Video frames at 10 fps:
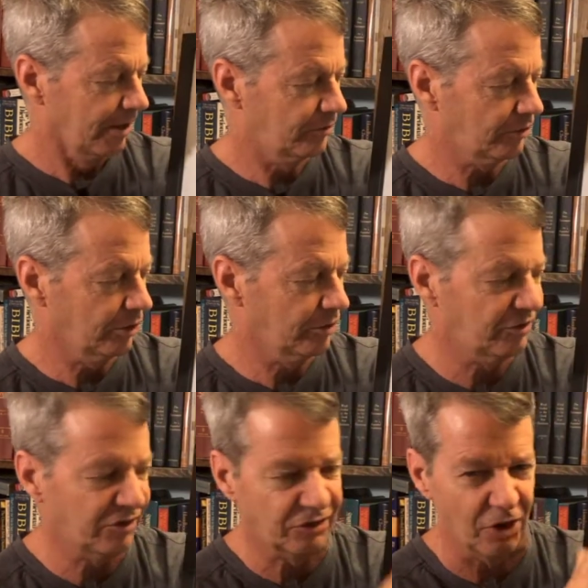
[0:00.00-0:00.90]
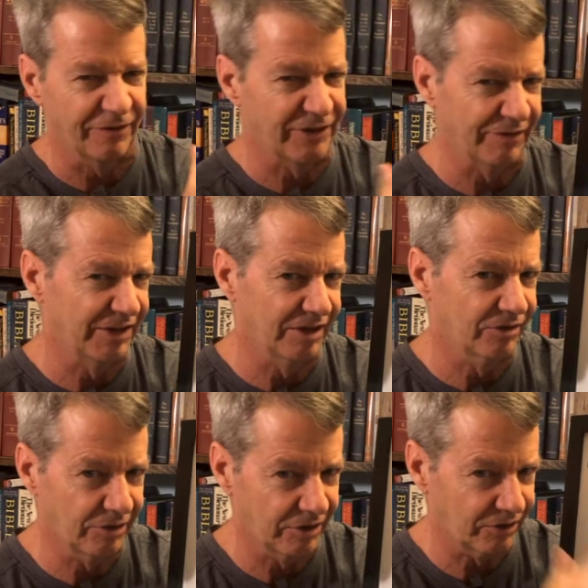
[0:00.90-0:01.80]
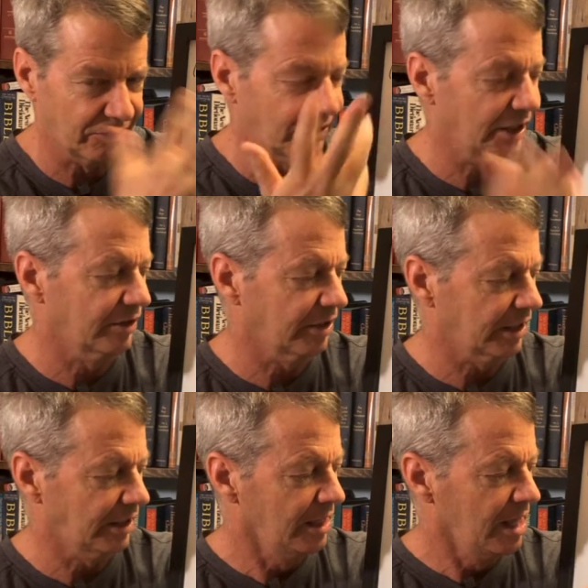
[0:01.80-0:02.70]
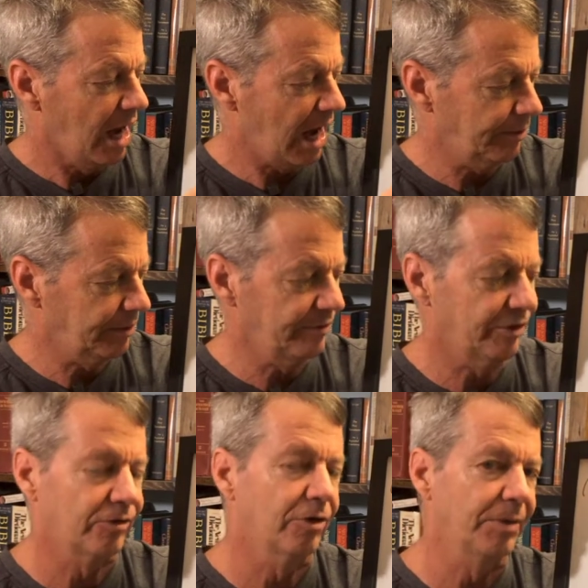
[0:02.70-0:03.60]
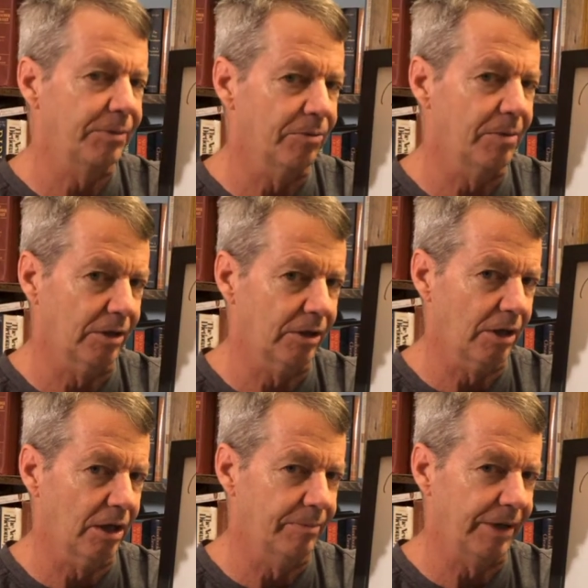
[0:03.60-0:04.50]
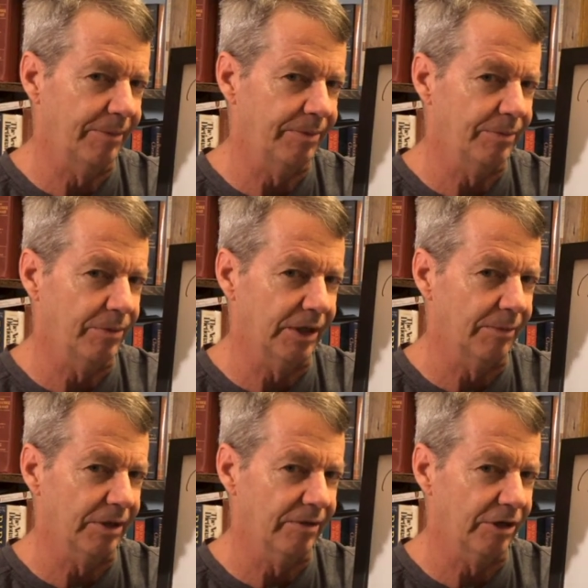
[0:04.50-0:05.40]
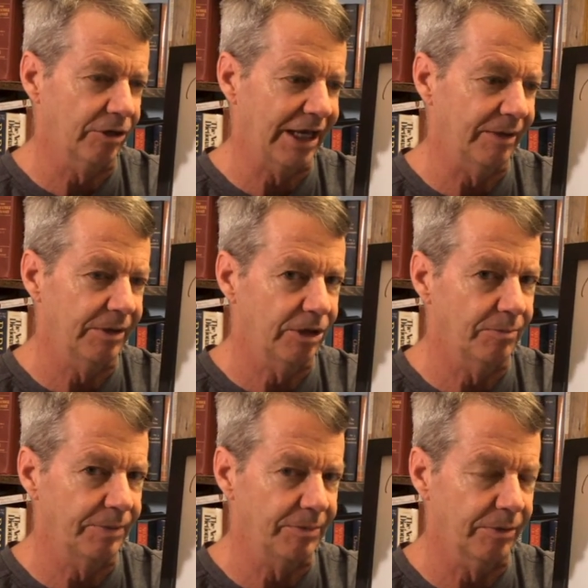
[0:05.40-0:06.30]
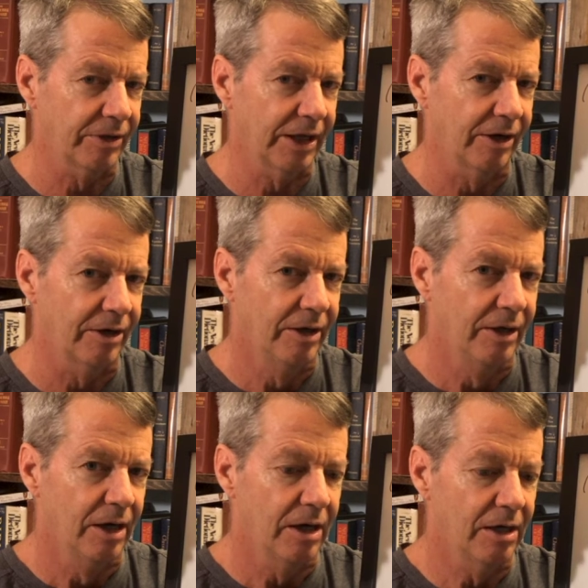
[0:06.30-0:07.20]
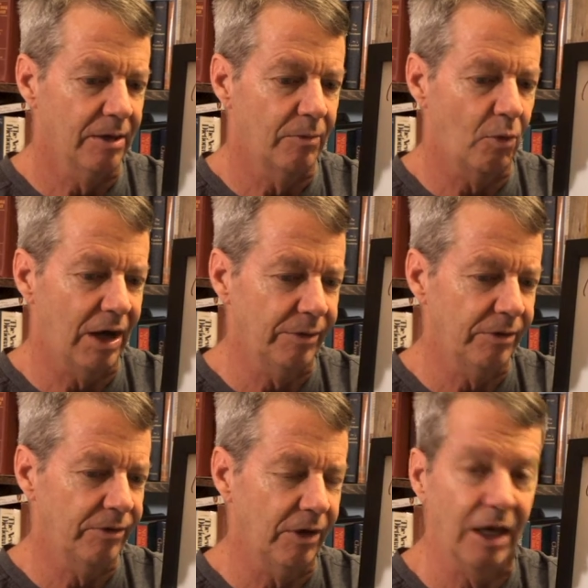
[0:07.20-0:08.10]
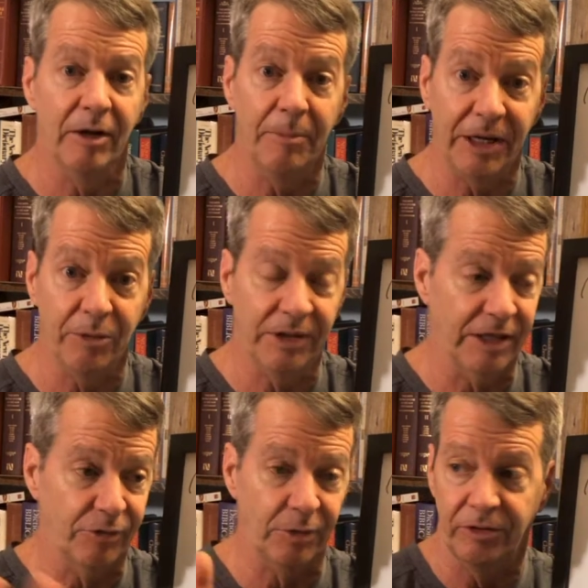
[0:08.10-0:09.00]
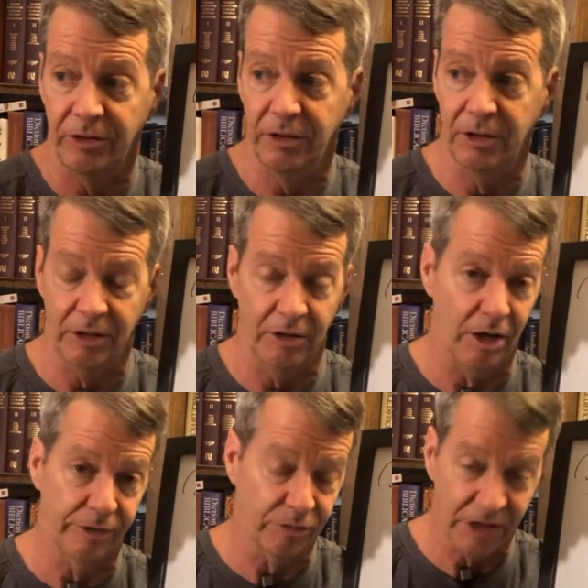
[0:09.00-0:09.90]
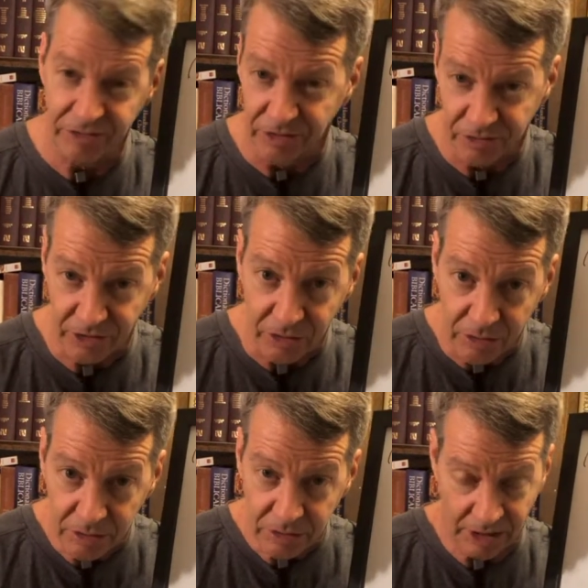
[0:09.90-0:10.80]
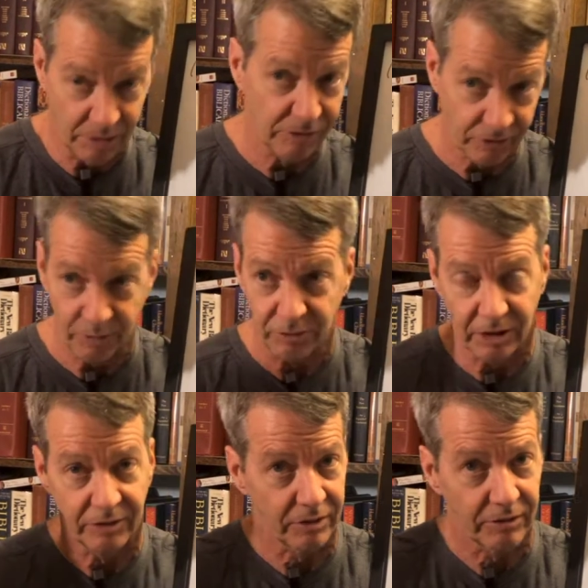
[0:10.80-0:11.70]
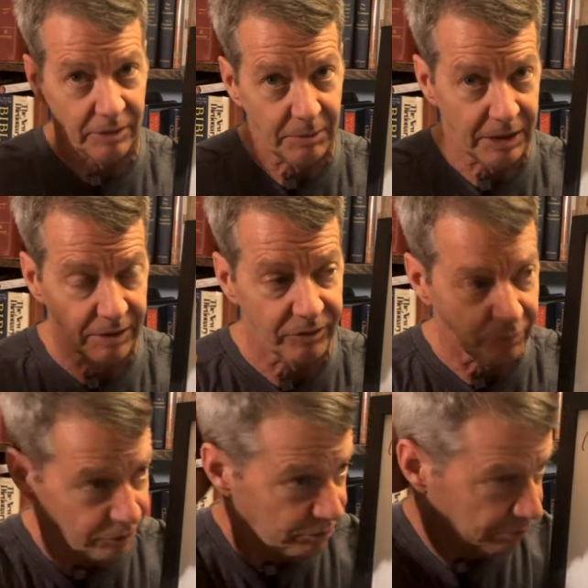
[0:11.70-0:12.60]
So this is soft evidence. So this is kind of thinking. I believe there's good people among uh, bad people, and I believe there can be good people there. Um, why would you? And by the way, that's with uh, other religions too. Now, some religions they may have some real